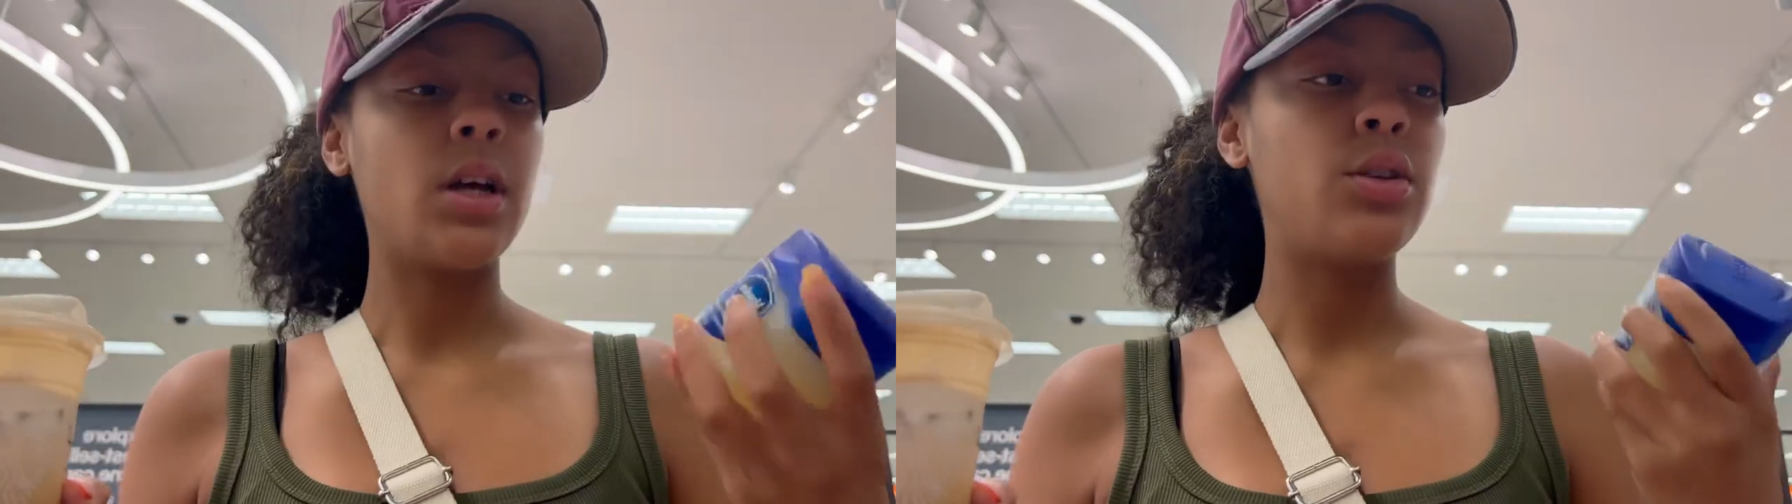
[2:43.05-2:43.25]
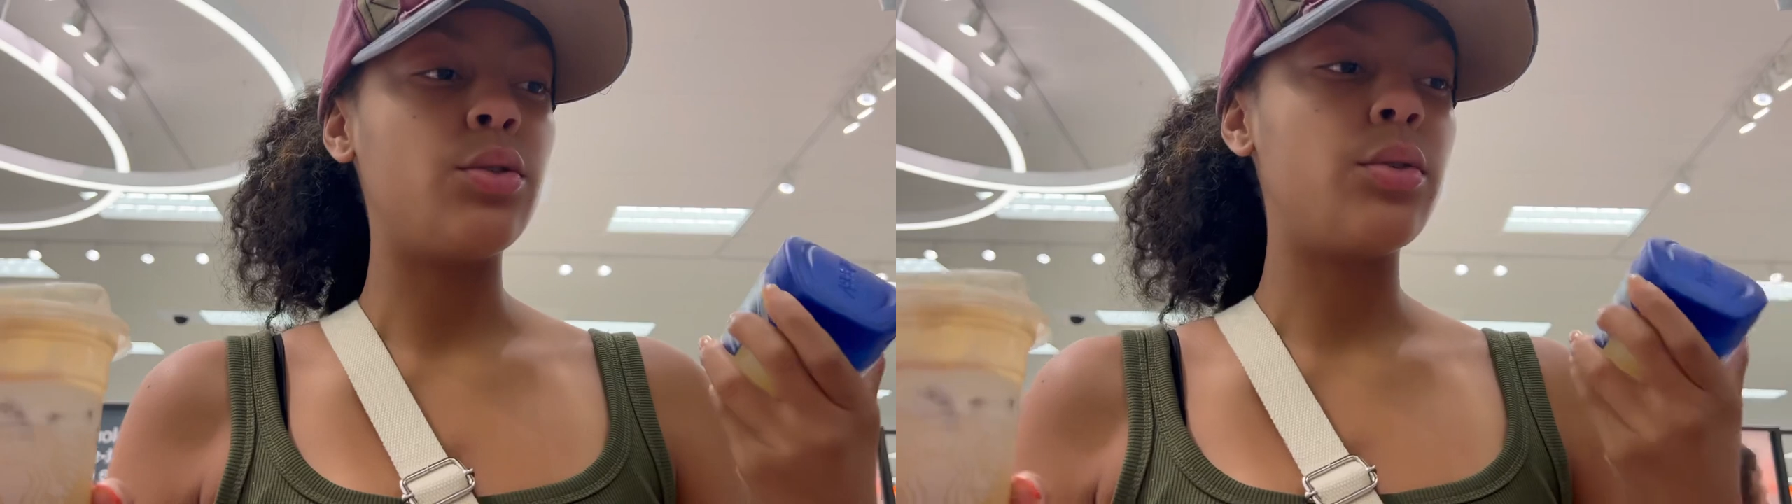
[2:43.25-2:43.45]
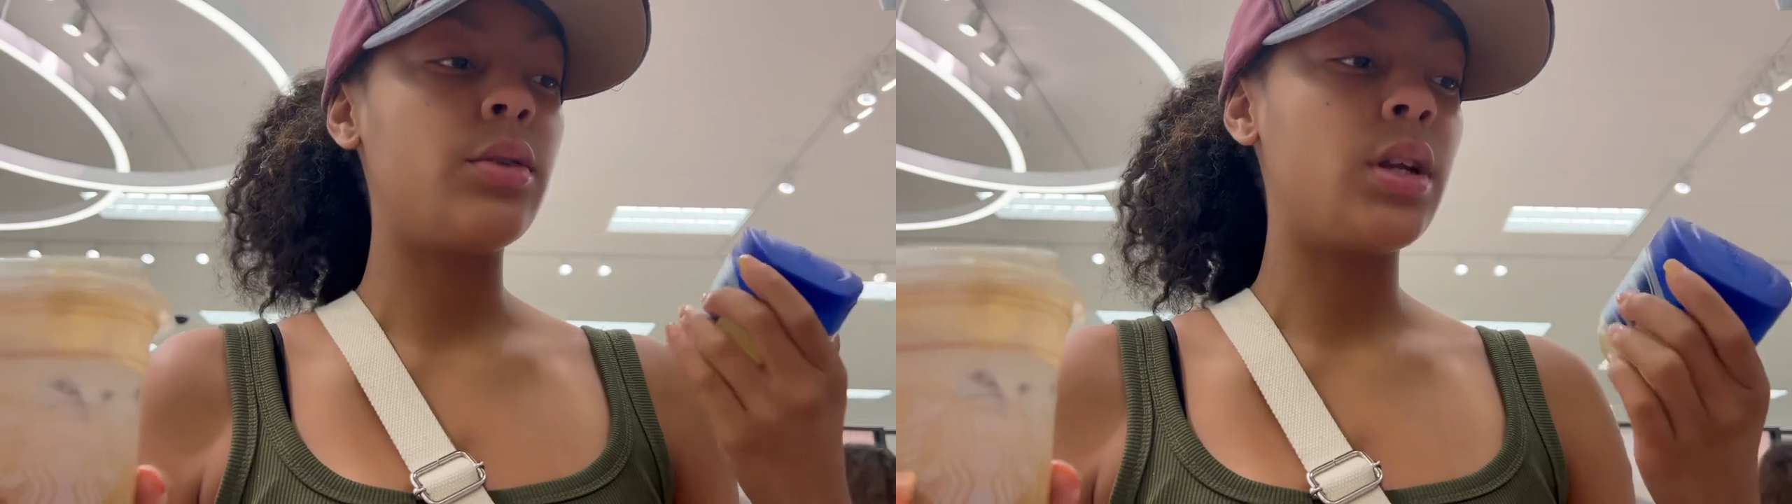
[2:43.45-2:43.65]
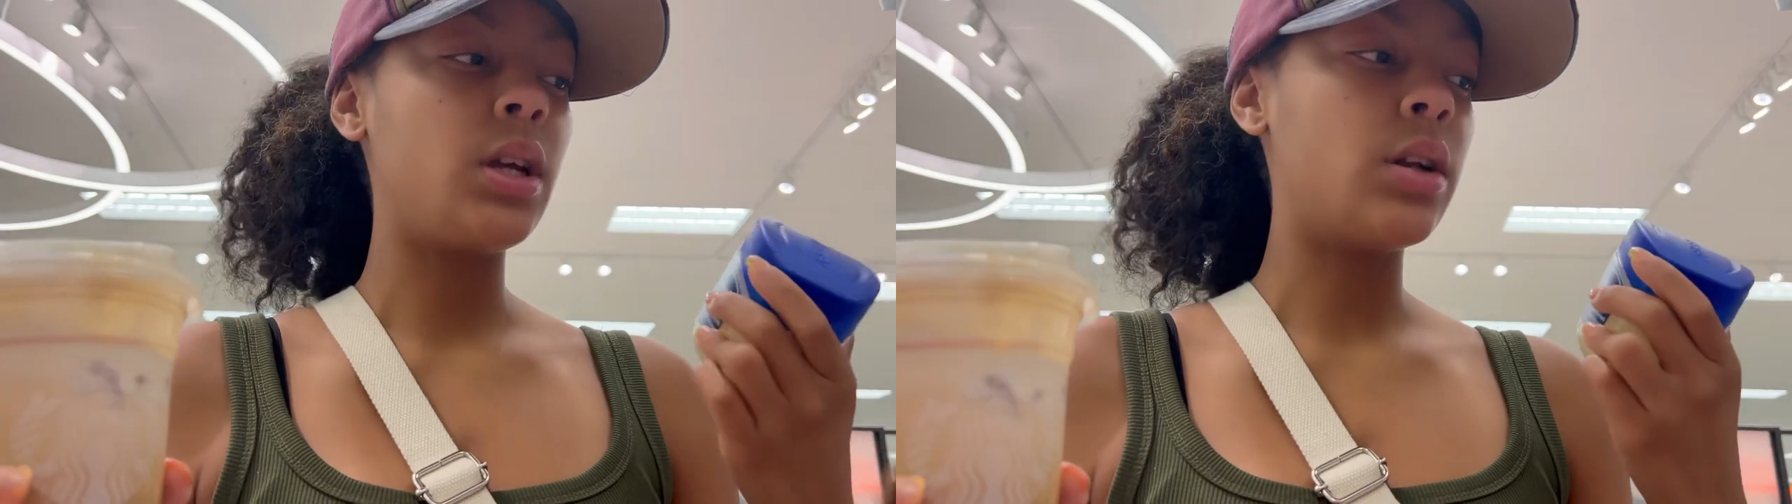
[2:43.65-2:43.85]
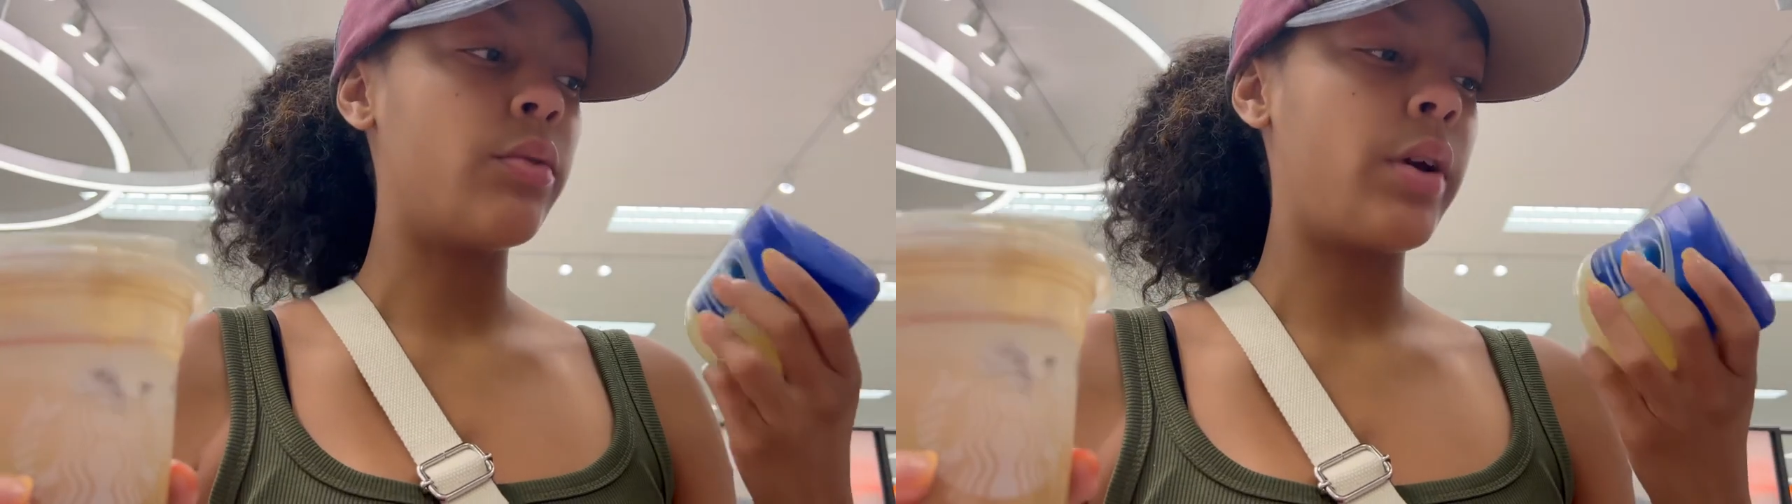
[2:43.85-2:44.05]
I do
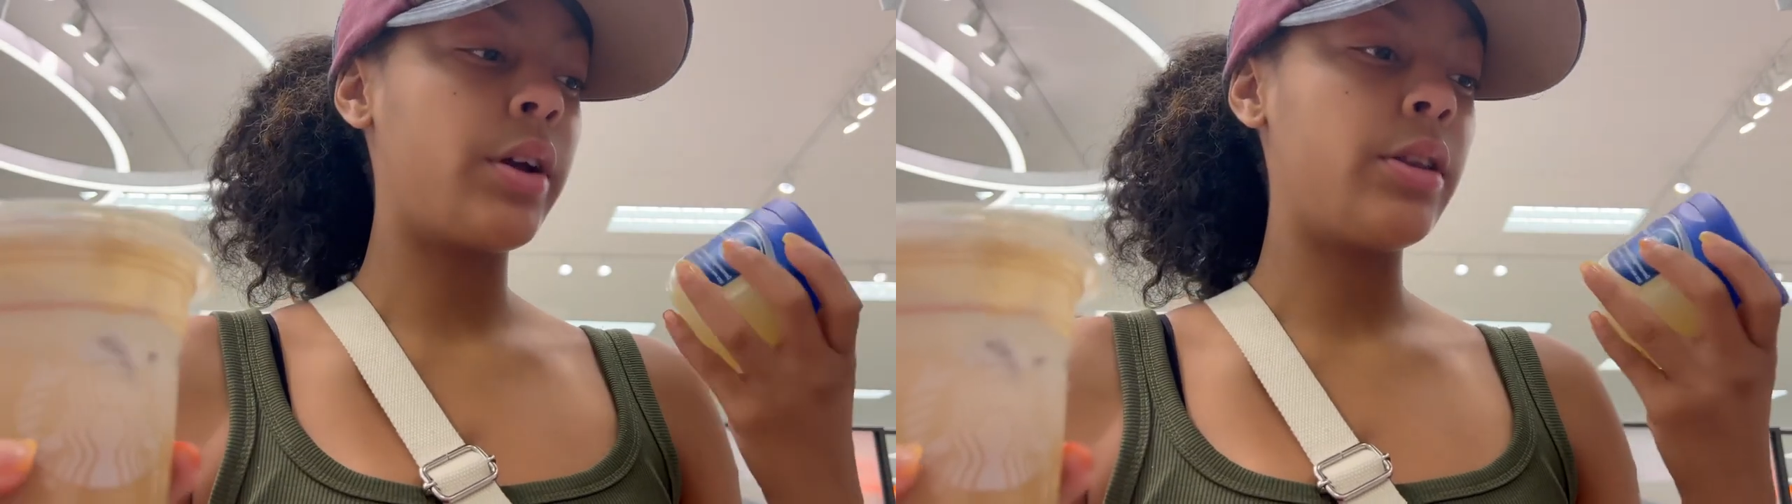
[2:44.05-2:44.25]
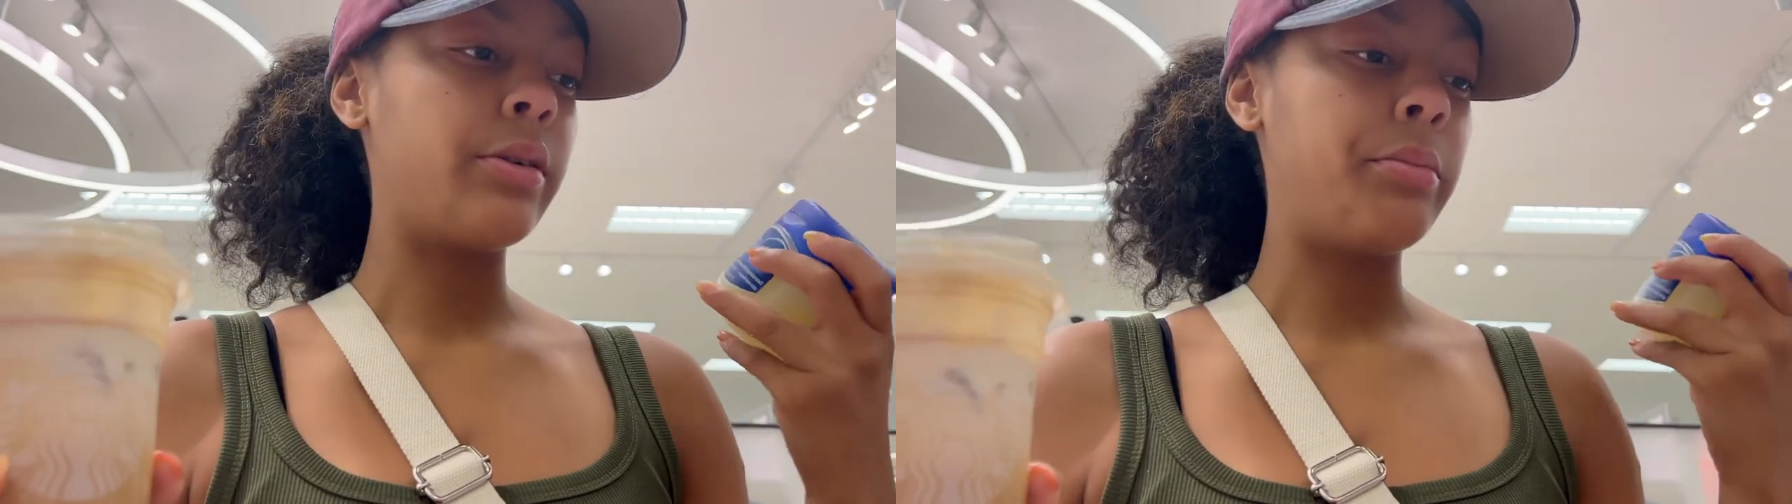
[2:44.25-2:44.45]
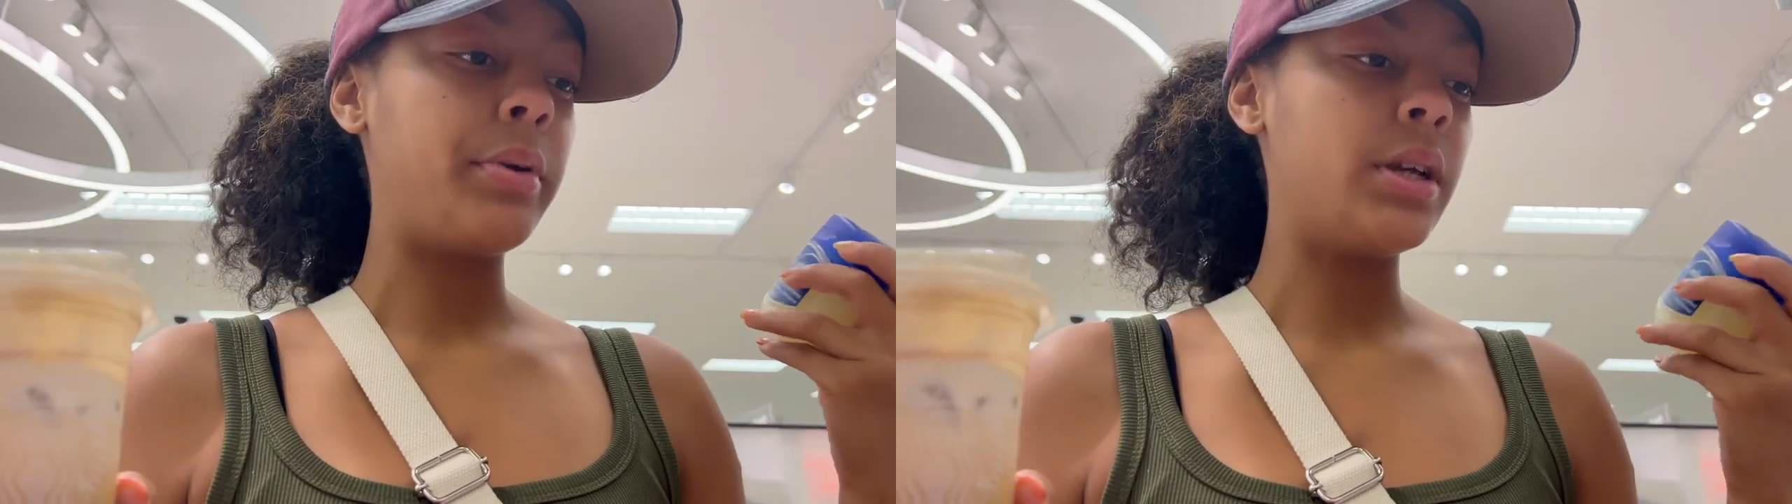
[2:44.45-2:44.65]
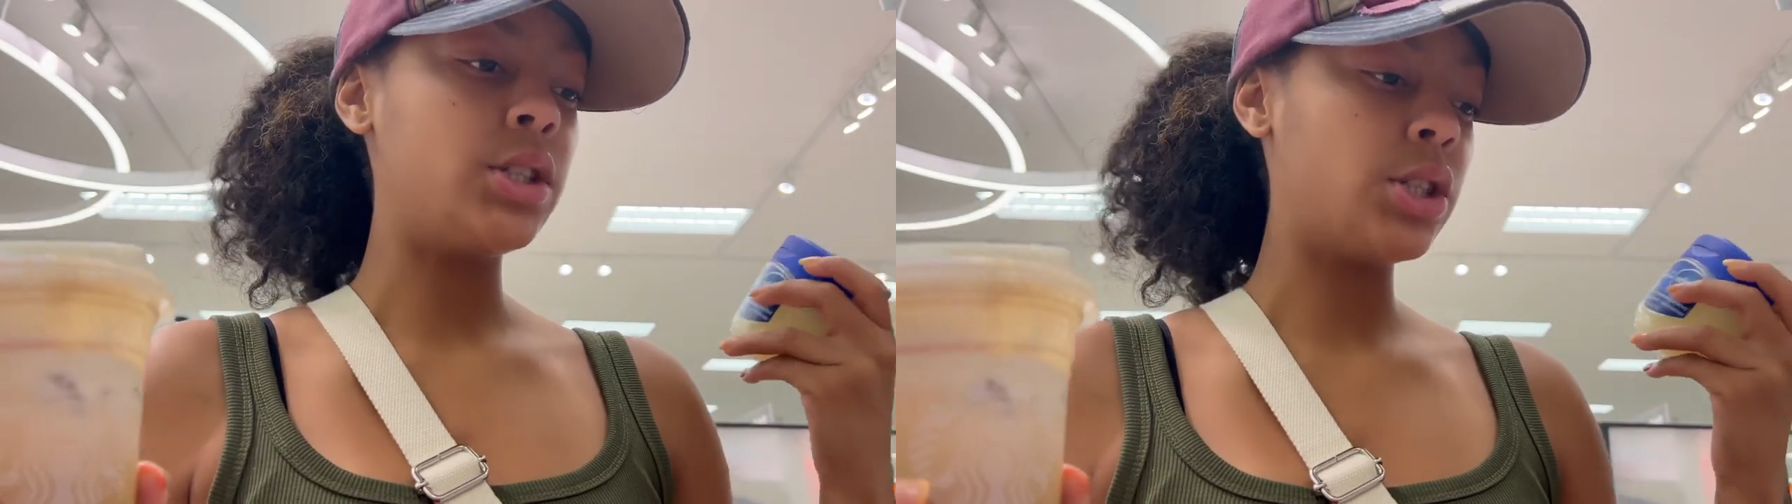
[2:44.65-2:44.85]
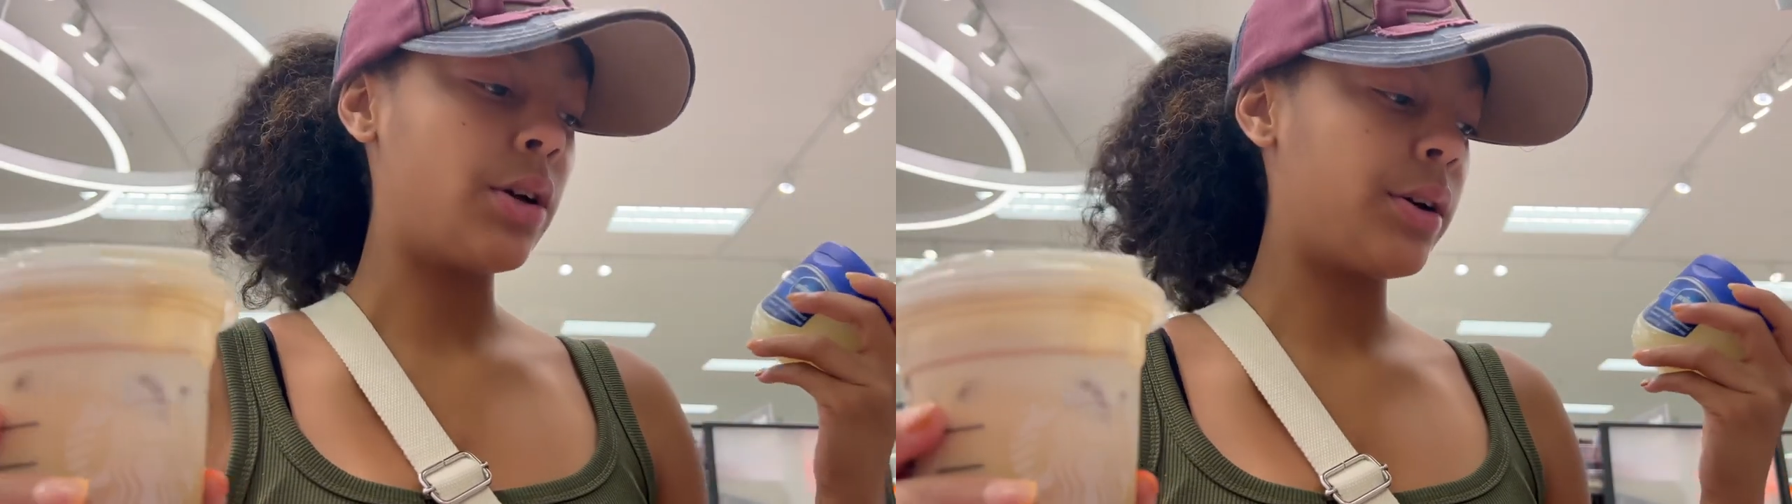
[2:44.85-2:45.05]
need a regular big
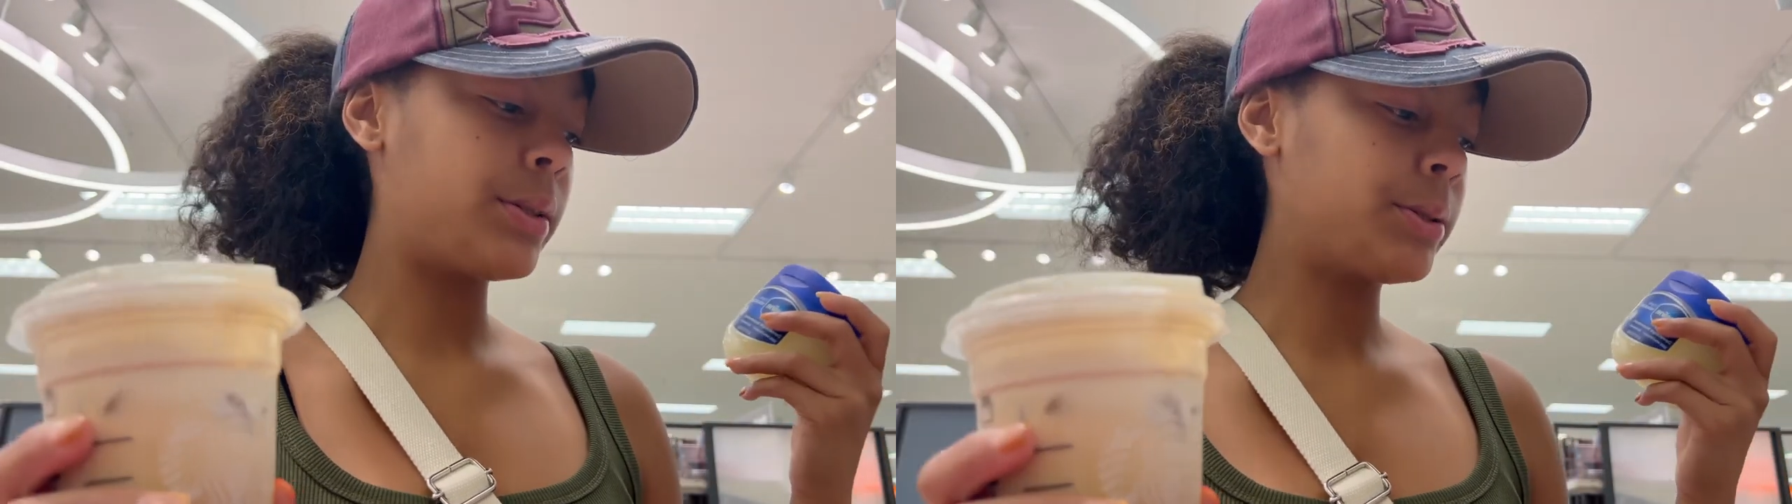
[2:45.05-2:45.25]
jug